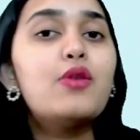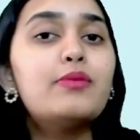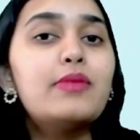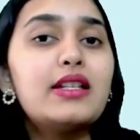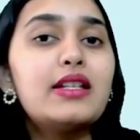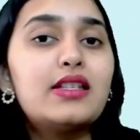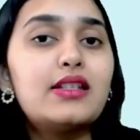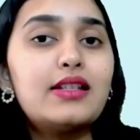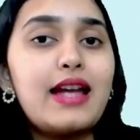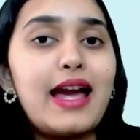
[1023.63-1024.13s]

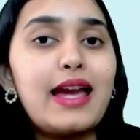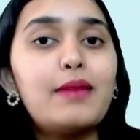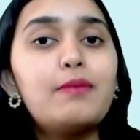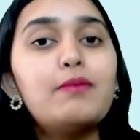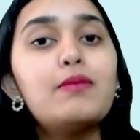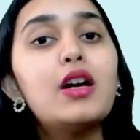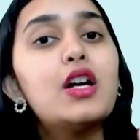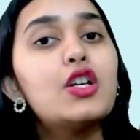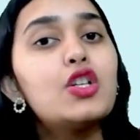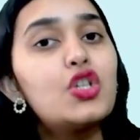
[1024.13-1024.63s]
much time
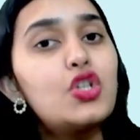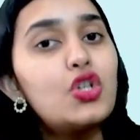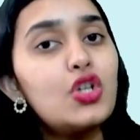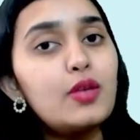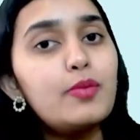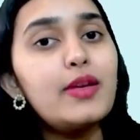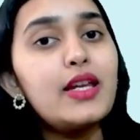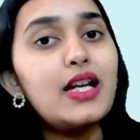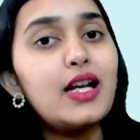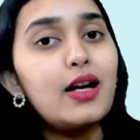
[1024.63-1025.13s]

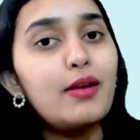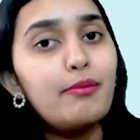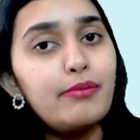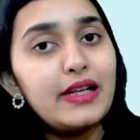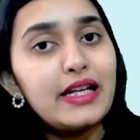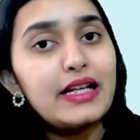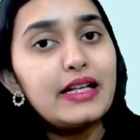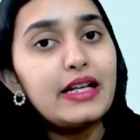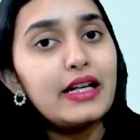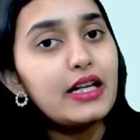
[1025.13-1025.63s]
should be
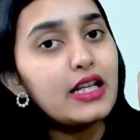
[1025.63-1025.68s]
completed